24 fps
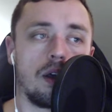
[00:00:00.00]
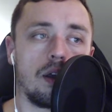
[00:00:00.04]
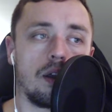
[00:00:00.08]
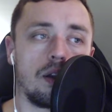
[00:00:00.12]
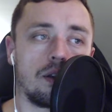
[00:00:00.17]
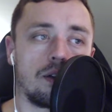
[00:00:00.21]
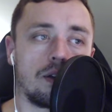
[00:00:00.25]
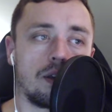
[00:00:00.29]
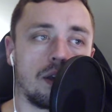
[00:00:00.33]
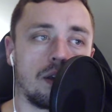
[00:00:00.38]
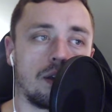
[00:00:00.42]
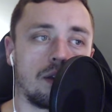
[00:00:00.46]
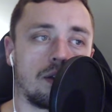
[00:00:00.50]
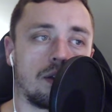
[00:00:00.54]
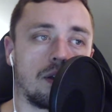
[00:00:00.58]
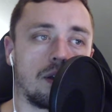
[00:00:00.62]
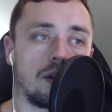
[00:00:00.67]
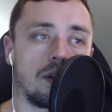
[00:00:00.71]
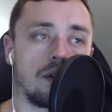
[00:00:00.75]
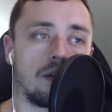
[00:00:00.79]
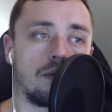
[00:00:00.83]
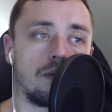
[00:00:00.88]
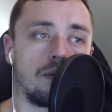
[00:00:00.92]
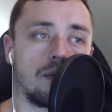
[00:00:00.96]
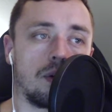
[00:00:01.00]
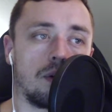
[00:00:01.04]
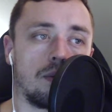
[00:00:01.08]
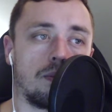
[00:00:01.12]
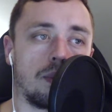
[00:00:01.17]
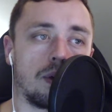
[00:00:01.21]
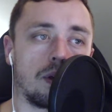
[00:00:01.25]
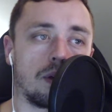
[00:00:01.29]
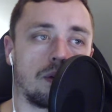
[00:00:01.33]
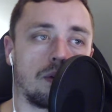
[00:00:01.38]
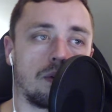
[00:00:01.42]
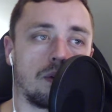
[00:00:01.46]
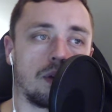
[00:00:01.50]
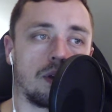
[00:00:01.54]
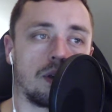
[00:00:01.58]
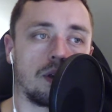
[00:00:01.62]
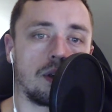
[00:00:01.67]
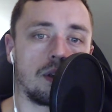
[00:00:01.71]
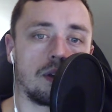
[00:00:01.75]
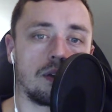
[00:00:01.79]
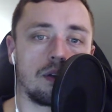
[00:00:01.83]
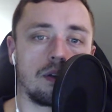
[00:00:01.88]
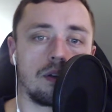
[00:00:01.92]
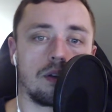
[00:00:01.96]
says that Bitcoin
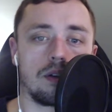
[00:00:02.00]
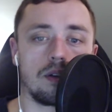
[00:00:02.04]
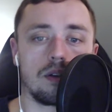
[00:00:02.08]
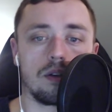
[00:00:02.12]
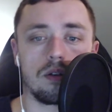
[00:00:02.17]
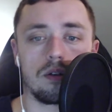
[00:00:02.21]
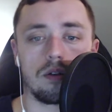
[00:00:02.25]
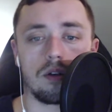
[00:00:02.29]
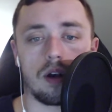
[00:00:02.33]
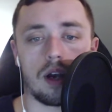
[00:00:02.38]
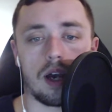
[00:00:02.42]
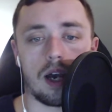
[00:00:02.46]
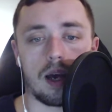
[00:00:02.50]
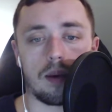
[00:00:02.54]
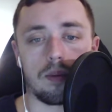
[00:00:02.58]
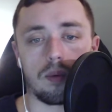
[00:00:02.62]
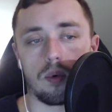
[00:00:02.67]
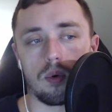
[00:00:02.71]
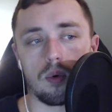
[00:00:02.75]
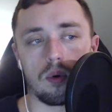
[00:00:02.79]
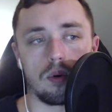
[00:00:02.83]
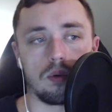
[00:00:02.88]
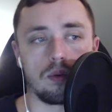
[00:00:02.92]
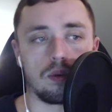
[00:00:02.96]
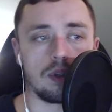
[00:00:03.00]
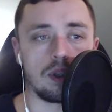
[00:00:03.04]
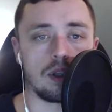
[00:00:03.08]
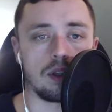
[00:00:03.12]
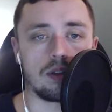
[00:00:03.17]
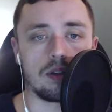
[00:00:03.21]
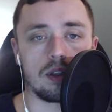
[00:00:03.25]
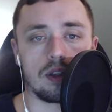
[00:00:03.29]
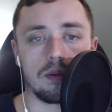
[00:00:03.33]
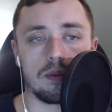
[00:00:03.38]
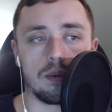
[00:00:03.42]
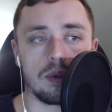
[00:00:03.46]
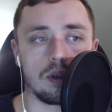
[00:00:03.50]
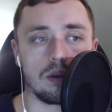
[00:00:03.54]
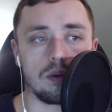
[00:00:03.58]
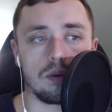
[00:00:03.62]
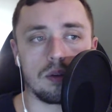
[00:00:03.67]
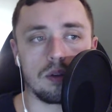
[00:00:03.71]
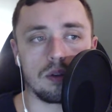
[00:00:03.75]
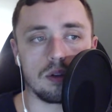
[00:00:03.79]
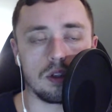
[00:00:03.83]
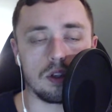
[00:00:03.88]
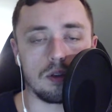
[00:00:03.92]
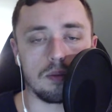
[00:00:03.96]
is crap, or when they say
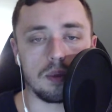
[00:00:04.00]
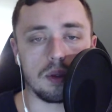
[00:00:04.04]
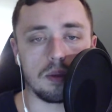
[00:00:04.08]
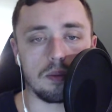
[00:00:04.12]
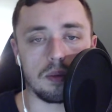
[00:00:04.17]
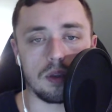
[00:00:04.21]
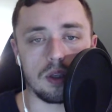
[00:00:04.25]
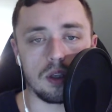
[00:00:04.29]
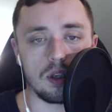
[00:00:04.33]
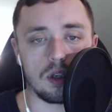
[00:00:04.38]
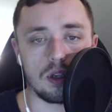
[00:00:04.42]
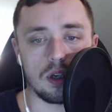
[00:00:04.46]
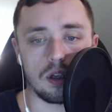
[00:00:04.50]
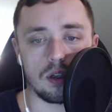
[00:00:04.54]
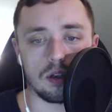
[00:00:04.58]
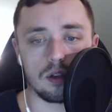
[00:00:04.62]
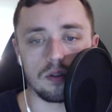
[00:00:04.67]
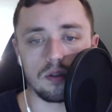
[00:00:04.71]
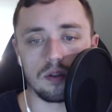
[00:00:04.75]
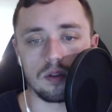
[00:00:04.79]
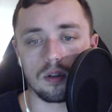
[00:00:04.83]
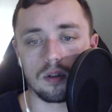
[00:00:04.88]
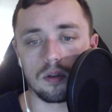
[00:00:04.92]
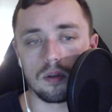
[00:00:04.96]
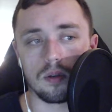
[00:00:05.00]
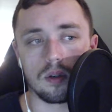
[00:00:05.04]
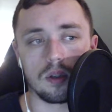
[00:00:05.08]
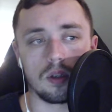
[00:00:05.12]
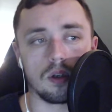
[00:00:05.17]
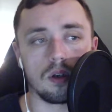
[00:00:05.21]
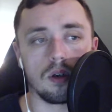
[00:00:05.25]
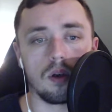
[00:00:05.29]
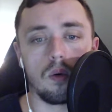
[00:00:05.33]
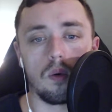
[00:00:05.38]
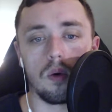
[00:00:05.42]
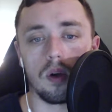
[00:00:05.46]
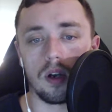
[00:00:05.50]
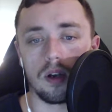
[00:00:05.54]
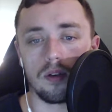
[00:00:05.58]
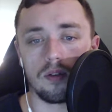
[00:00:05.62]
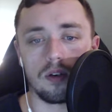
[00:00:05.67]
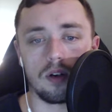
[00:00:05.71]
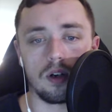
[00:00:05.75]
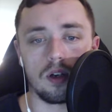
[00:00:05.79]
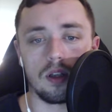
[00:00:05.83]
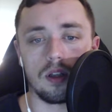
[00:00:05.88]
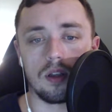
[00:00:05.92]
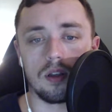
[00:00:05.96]
Bitcoin's going to be $1 million for a coin or
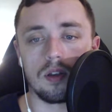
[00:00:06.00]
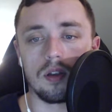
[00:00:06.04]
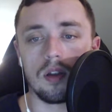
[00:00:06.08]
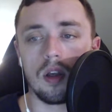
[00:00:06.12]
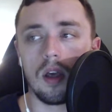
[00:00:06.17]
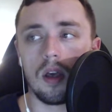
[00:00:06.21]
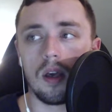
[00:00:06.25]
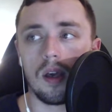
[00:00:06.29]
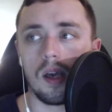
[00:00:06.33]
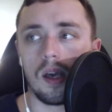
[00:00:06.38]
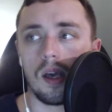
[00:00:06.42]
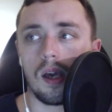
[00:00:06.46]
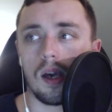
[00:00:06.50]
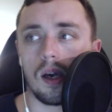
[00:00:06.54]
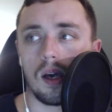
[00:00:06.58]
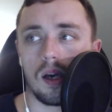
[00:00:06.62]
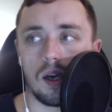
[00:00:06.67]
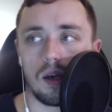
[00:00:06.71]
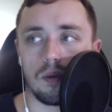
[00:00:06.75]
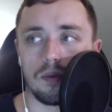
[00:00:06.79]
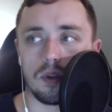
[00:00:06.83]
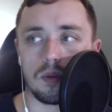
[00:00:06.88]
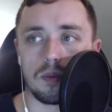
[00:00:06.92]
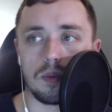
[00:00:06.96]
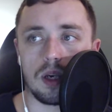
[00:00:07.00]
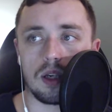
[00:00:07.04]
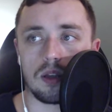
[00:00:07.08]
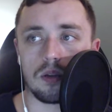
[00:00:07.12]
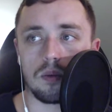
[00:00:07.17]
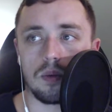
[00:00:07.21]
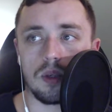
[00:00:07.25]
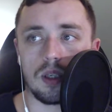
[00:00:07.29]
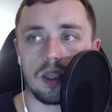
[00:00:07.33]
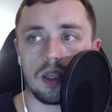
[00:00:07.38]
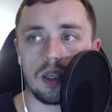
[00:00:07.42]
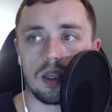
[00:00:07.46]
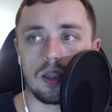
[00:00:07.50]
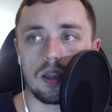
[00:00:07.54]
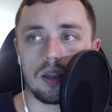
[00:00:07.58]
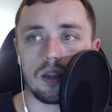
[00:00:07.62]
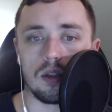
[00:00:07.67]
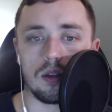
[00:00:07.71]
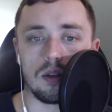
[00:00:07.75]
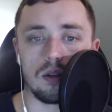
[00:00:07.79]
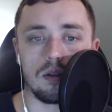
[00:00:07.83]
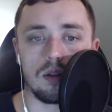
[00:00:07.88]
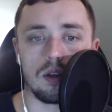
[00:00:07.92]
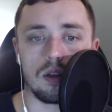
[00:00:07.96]
whatever it is. This past weekend,
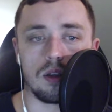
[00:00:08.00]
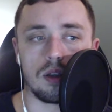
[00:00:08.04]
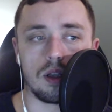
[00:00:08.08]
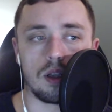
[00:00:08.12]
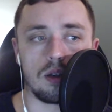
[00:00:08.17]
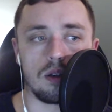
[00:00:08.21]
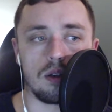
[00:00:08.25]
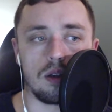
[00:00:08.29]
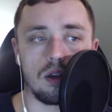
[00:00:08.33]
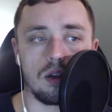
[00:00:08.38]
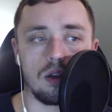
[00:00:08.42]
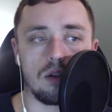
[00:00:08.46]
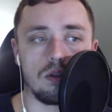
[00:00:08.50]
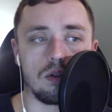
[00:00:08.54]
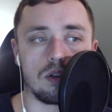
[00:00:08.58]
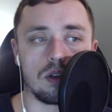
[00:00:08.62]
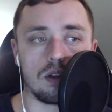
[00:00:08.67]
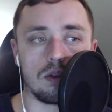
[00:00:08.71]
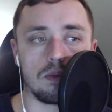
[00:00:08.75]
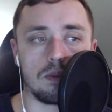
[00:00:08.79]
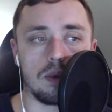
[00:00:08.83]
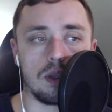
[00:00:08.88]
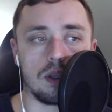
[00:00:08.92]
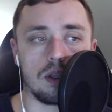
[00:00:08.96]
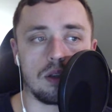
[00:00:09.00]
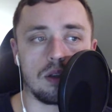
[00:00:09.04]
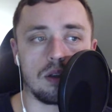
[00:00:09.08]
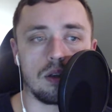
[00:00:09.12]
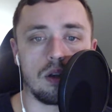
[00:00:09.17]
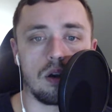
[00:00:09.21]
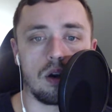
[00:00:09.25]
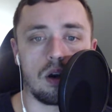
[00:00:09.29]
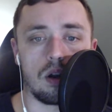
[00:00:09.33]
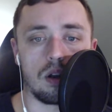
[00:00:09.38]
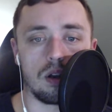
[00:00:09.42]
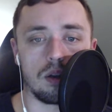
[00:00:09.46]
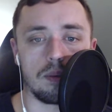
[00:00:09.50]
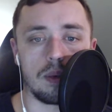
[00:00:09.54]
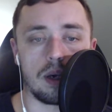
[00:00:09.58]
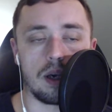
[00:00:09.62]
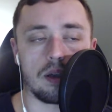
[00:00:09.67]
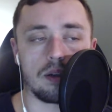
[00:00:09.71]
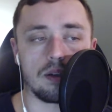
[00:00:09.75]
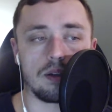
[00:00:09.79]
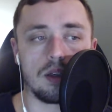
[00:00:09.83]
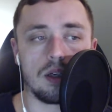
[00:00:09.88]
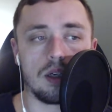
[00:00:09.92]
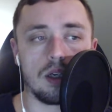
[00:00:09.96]
the news has been all
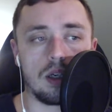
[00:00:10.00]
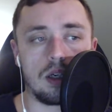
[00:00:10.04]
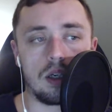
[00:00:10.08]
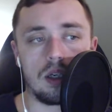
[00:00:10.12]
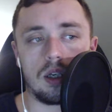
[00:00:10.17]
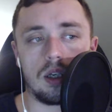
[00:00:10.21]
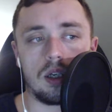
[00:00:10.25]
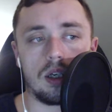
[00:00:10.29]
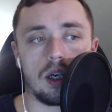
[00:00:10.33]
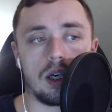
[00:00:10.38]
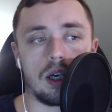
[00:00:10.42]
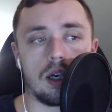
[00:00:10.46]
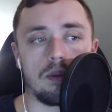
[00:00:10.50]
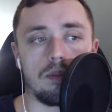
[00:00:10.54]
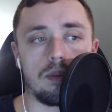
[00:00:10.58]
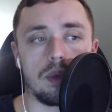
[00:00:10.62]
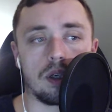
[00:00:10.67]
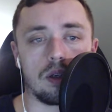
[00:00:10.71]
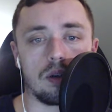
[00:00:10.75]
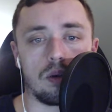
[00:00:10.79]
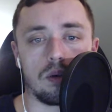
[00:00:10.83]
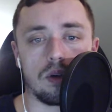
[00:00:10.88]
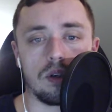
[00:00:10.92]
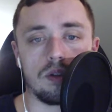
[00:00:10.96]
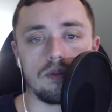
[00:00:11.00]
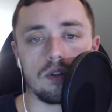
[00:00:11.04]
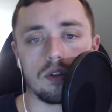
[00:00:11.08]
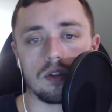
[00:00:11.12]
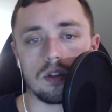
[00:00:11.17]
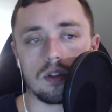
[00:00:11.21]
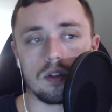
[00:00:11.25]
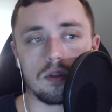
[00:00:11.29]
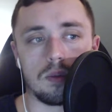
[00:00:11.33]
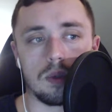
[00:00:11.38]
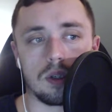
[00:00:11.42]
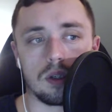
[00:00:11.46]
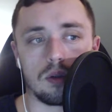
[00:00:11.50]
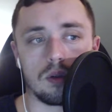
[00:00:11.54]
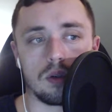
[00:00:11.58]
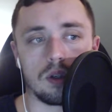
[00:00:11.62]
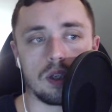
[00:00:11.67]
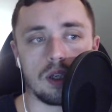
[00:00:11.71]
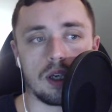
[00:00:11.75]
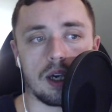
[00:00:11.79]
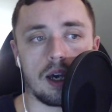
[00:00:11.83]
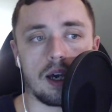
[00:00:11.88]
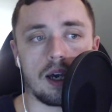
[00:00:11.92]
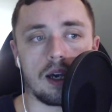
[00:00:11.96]
about Bitcoin versus
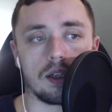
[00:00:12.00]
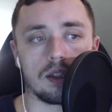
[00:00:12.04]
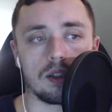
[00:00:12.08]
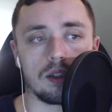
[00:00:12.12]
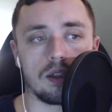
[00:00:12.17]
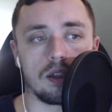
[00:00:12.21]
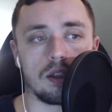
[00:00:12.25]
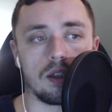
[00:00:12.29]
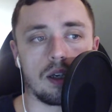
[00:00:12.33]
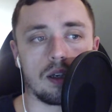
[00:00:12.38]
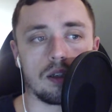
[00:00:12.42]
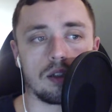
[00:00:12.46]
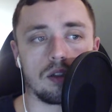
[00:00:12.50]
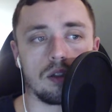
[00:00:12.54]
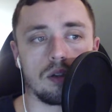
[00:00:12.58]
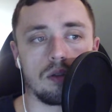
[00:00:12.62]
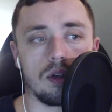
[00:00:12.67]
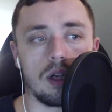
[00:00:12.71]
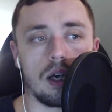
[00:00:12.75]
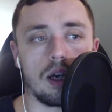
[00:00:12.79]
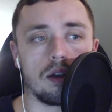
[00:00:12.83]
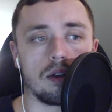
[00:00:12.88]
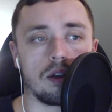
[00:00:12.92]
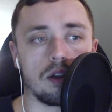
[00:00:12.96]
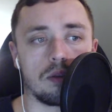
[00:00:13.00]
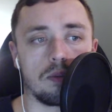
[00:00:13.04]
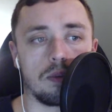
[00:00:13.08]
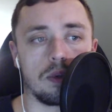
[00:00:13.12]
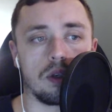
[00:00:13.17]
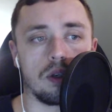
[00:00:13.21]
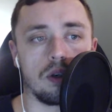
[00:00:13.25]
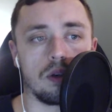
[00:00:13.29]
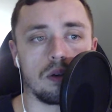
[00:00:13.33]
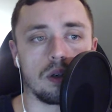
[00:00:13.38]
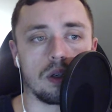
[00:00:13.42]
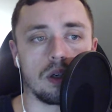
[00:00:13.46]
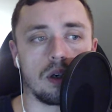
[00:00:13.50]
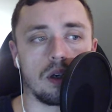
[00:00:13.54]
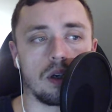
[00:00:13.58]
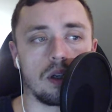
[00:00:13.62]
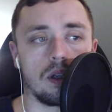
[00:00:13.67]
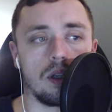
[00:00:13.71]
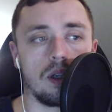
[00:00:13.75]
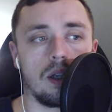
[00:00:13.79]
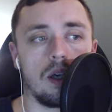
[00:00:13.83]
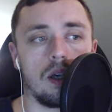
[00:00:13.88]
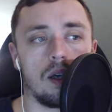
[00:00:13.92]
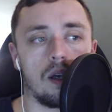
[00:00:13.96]
Bitcoin Cash and that showdown that's been going
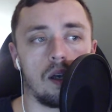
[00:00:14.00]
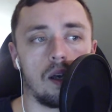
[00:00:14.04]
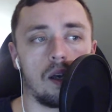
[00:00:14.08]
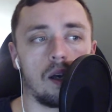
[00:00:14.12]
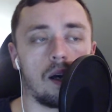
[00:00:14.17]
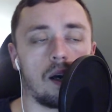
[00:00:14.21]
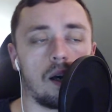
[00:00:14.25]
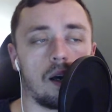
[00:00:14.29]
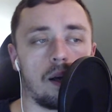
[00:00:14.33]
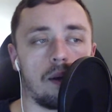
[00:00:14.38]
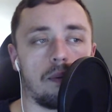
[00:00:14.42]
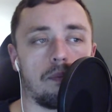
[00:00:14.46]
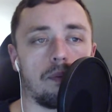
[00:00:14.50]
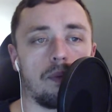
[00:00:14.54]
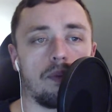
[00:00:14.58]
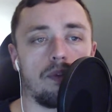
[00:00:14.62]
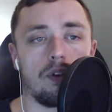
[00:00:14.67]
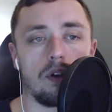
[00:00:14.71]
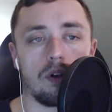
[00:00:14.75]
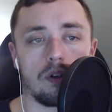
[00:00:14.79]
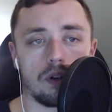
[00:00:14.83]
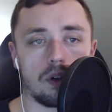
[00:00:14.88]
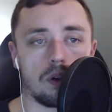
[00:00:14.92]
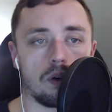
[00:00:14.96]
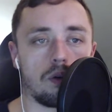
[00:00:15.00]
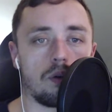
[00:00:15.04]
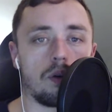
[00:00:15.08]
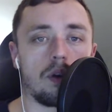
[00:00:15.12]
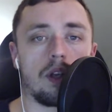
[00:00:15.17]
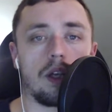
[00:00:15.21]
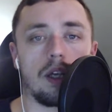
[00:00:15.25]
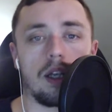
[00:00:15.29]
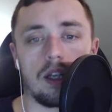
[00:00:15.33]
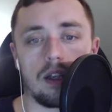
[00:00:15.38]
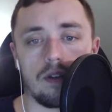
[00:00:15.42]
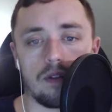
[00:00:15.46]
on. If you don't know what any